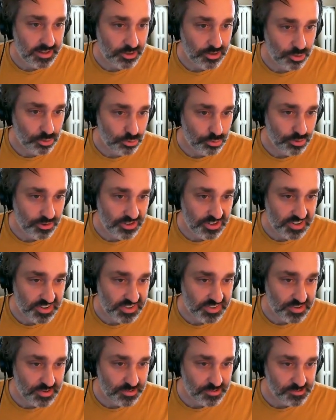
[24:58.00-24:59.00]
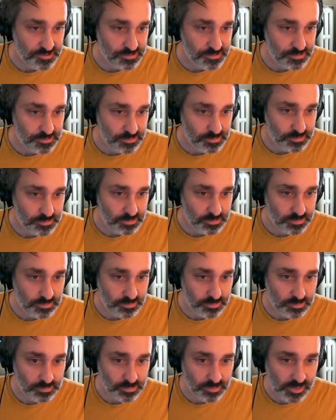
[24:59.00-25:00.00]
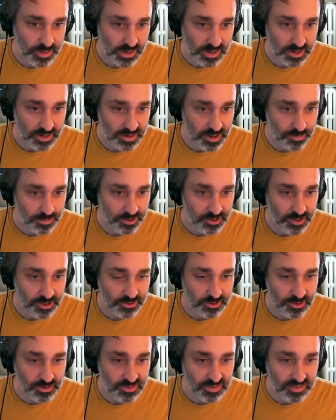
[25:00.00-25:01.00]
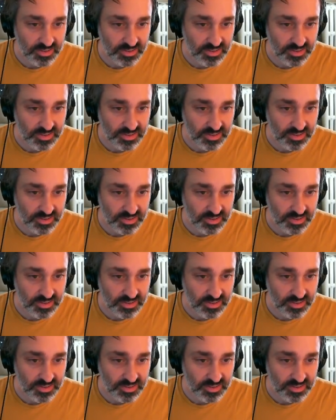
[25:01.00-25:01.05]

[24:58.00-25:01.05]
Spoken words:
Cool. So a couple other notes.